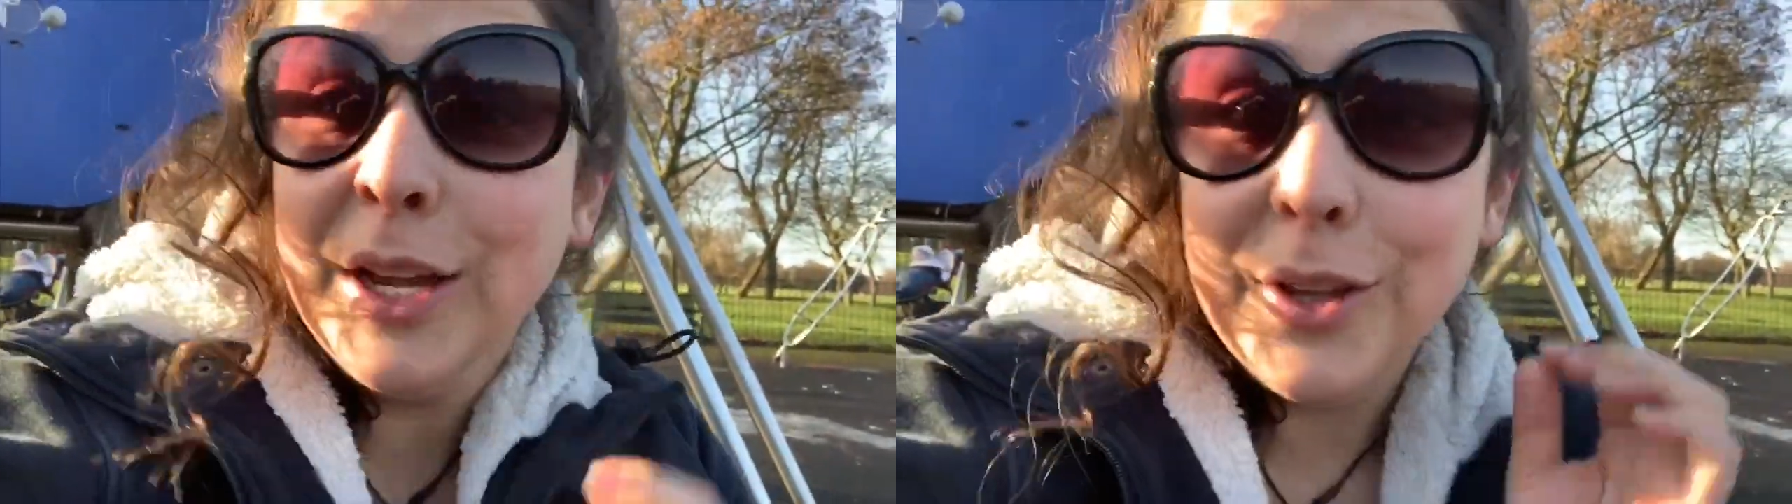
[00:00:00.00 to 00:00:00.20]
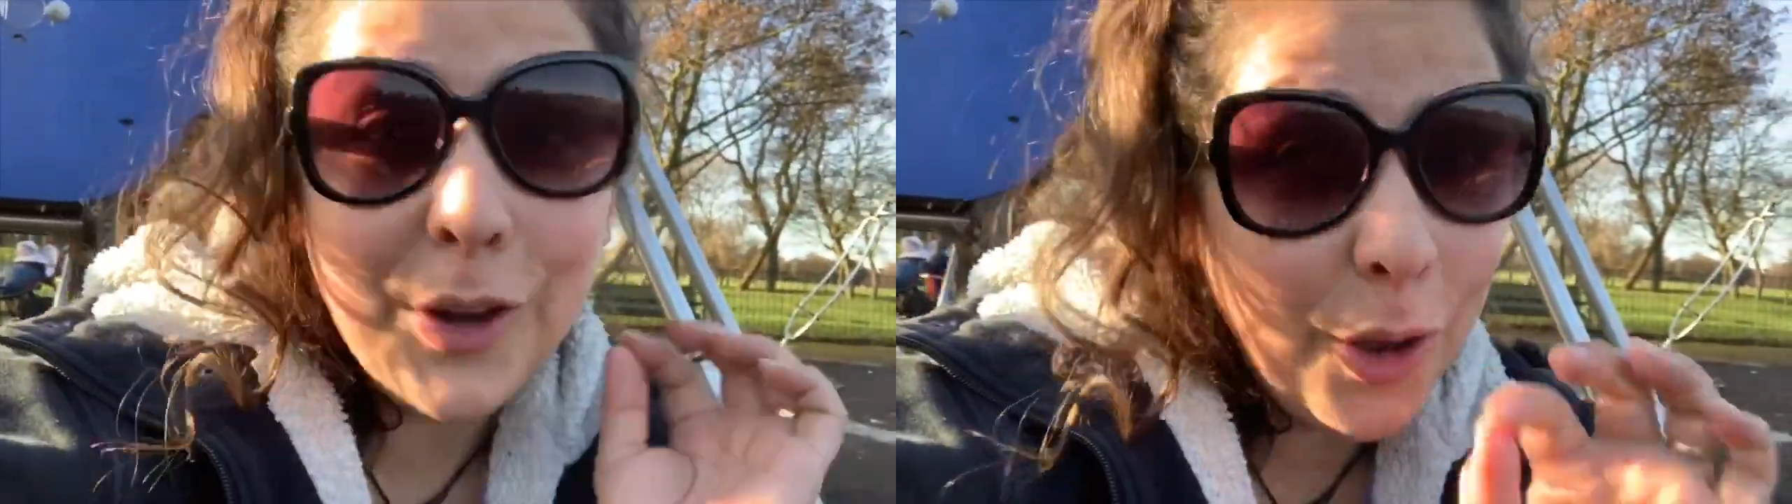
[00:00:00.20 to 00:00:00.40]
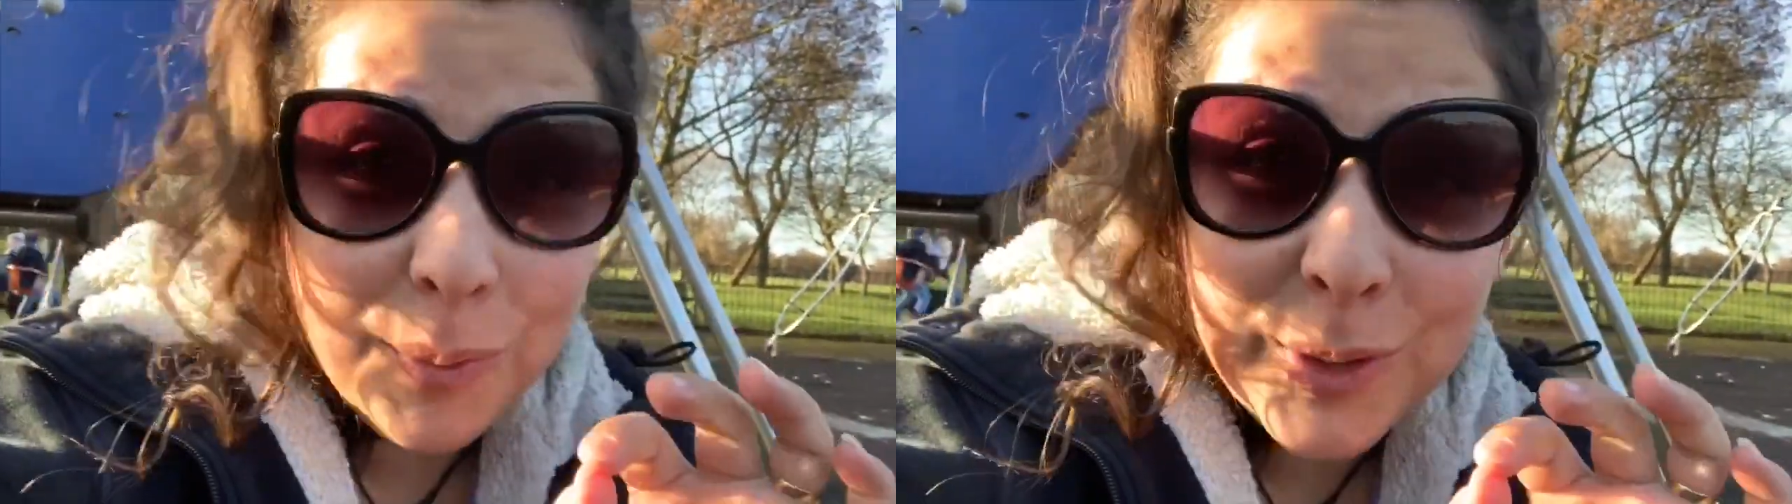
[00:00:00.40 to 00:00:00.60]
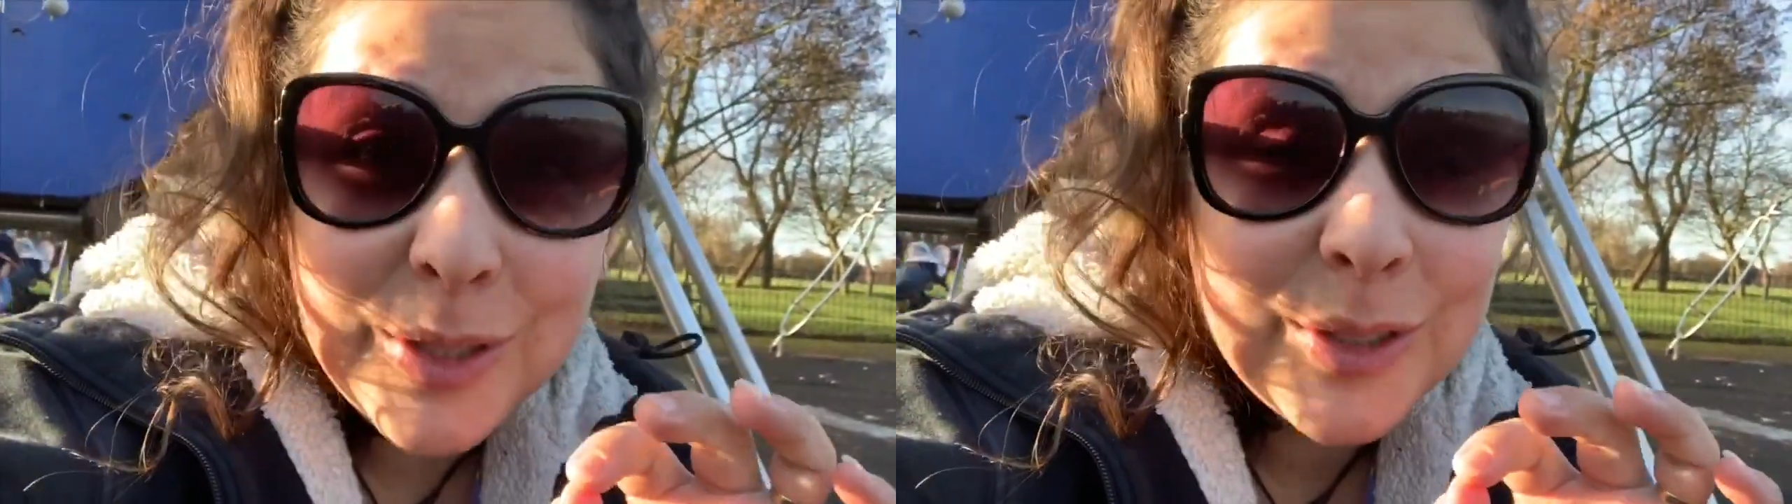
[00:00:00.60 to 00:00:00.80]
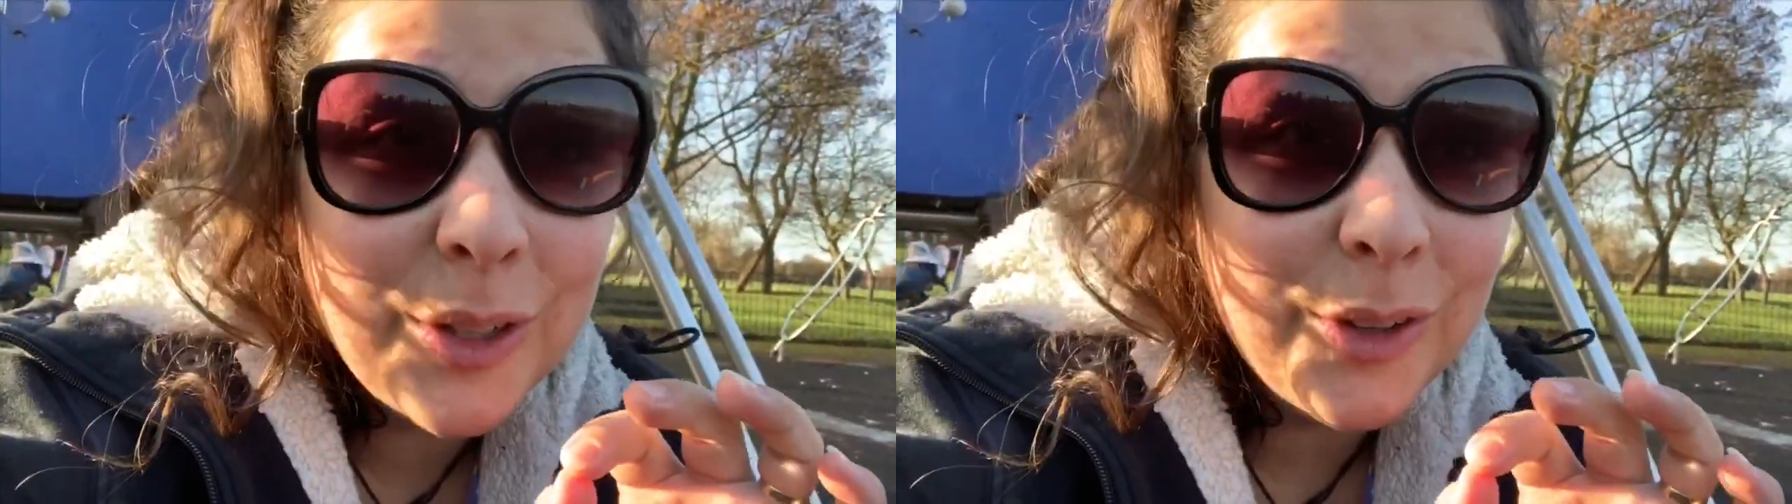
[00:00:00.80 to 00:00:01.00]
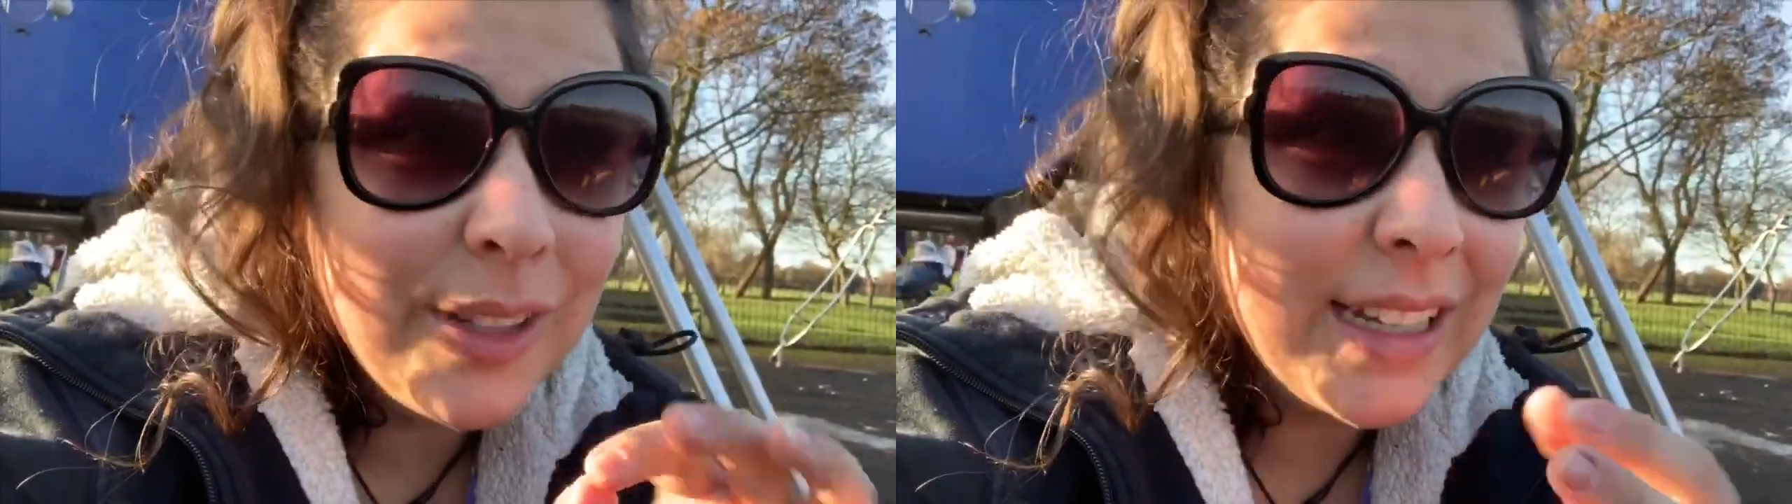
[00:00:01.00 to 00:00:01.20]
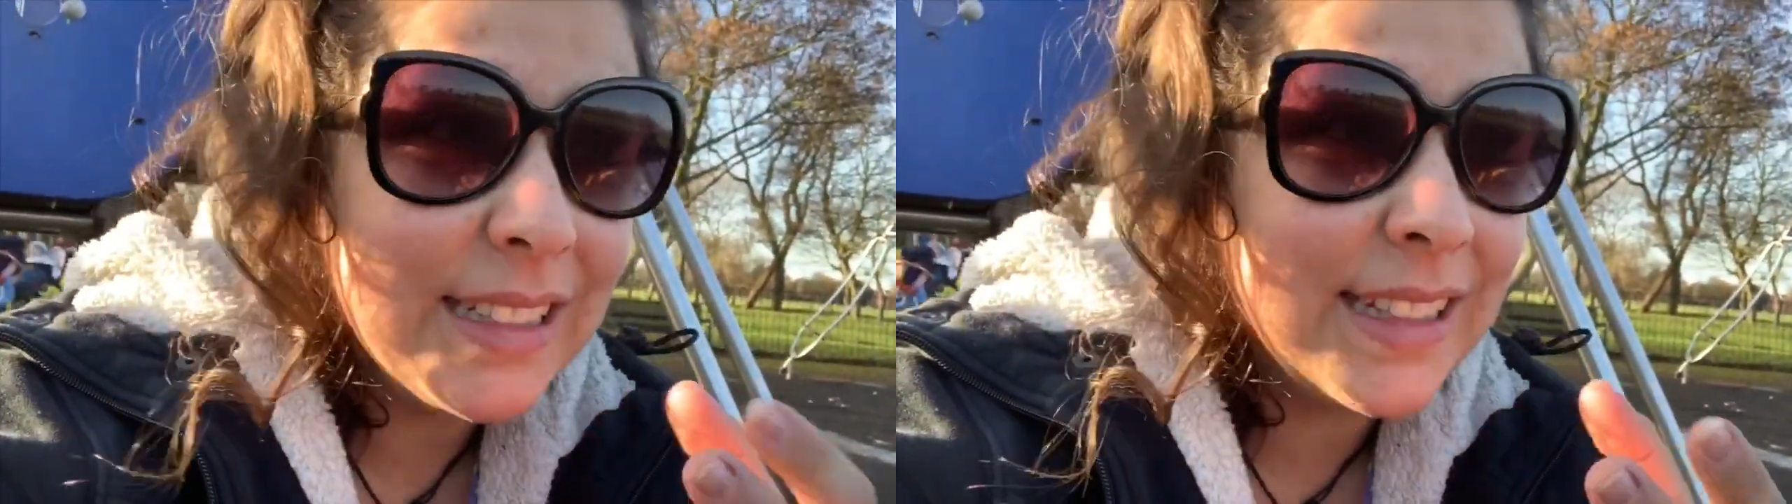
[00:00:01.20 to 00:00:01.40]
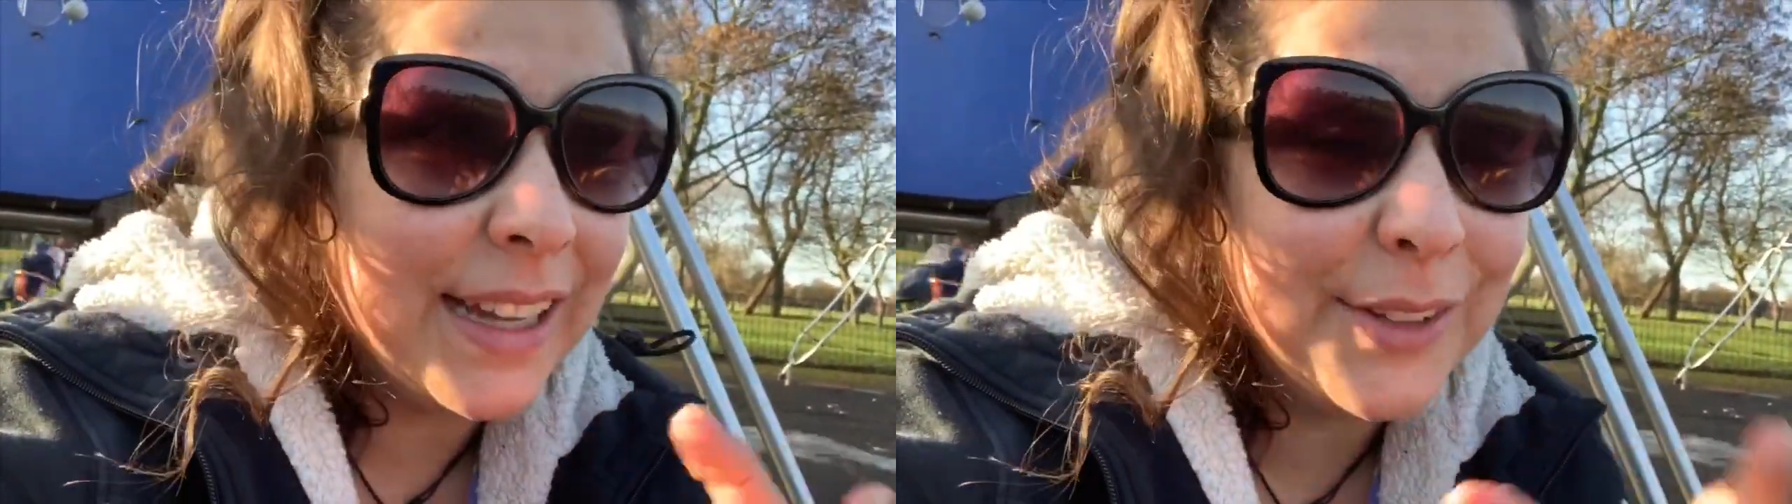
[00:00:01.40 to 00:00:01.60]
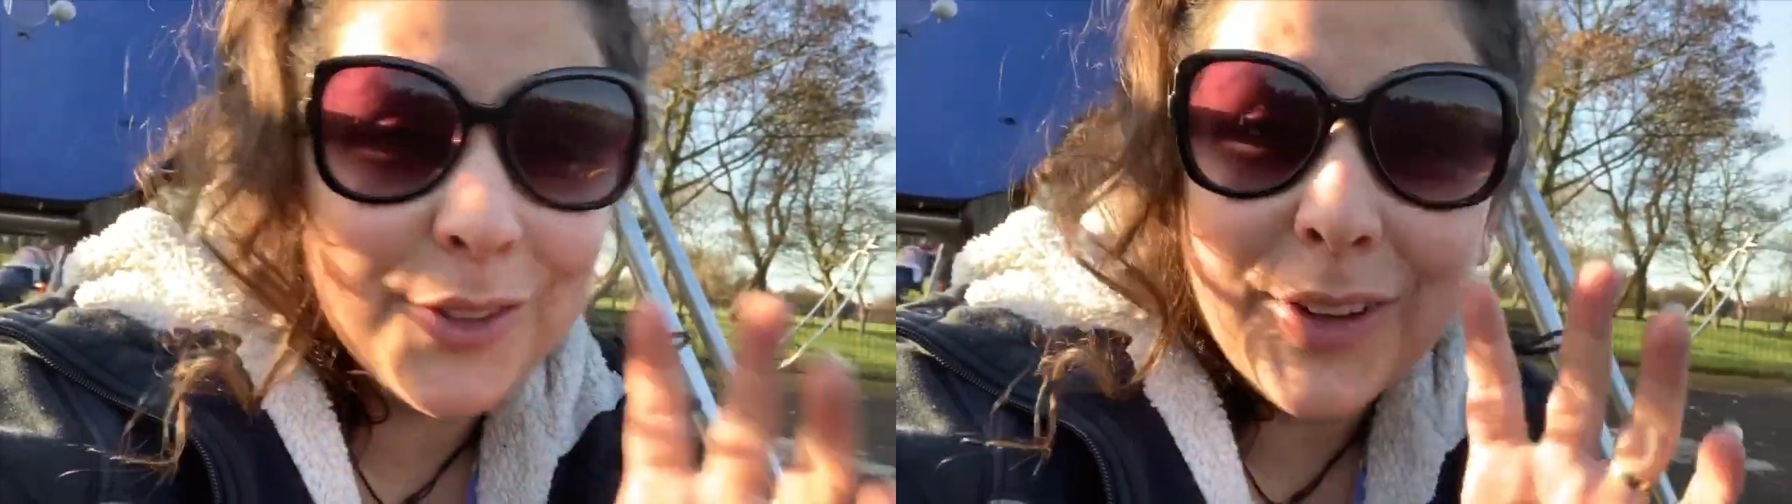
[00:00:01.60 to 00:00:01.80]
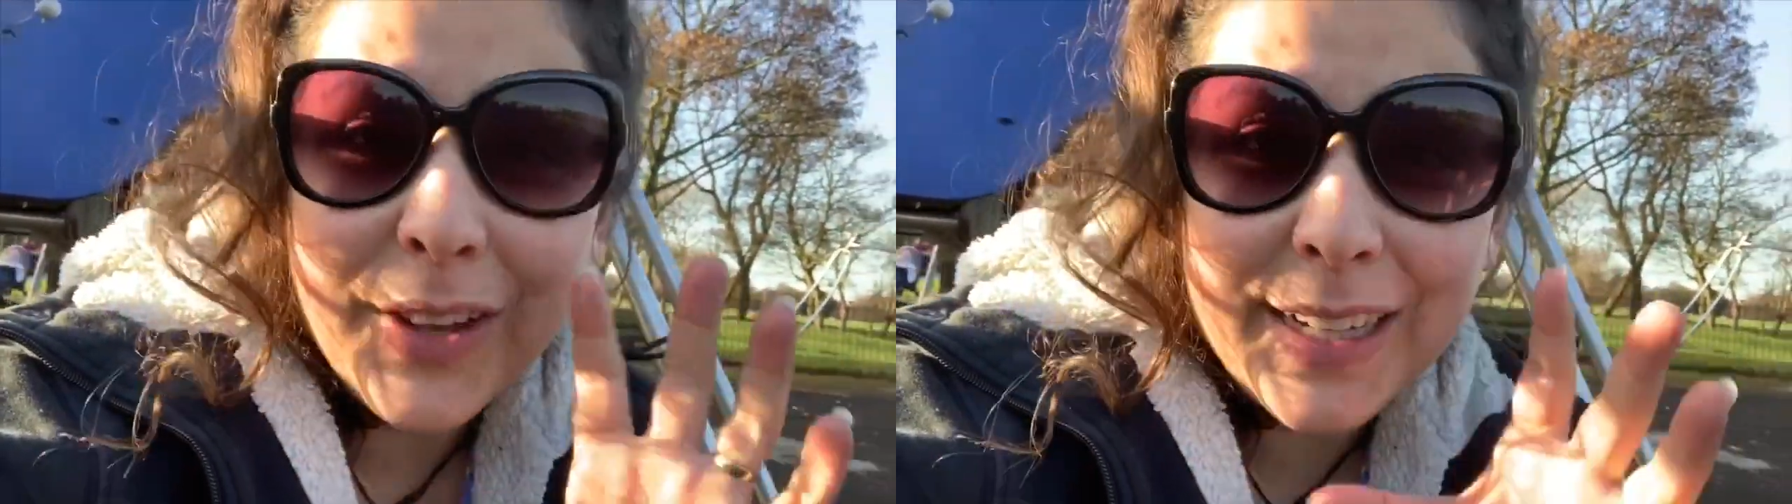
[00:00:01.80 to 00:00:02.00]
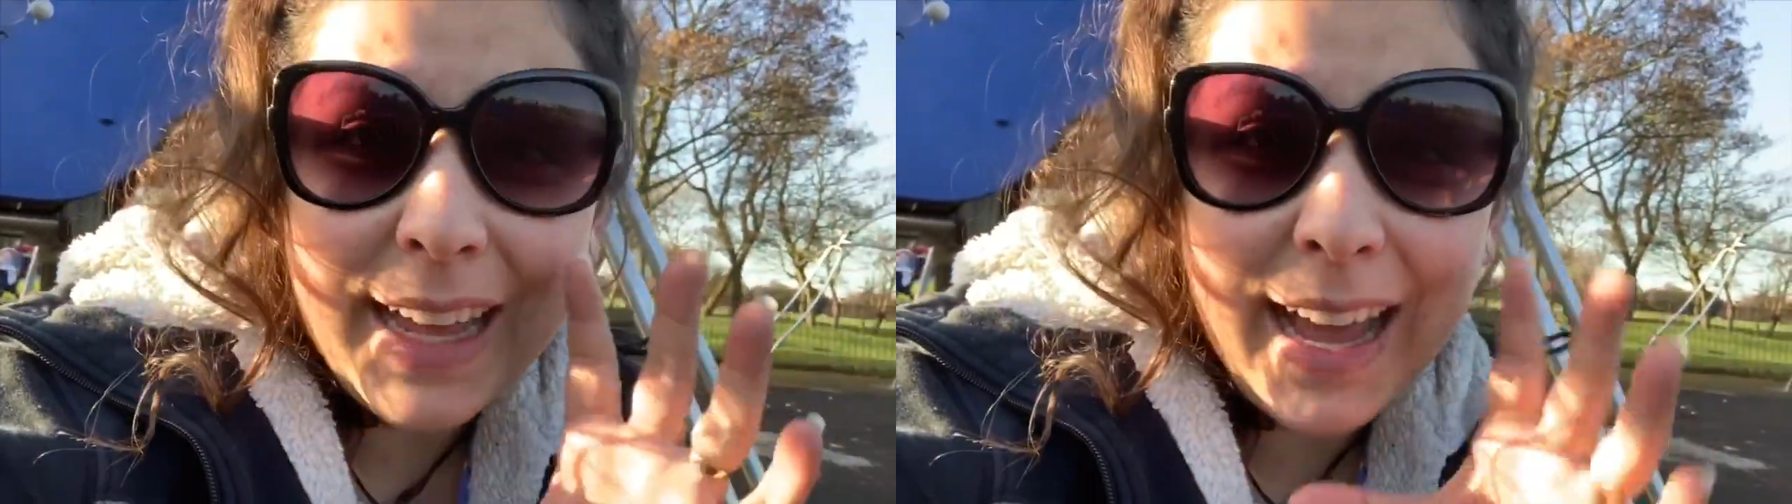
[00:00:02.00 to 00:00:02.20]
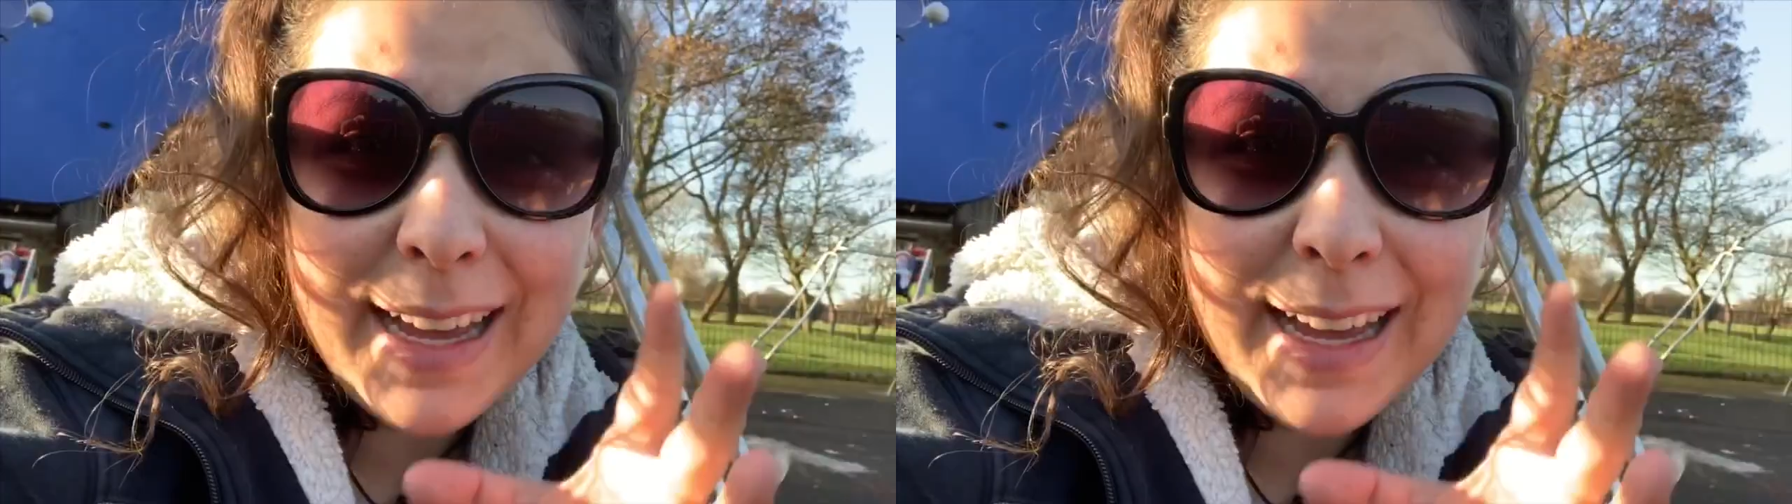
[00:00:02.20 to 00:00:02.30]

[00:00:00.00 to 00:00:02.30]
it almost snowed last night you know like the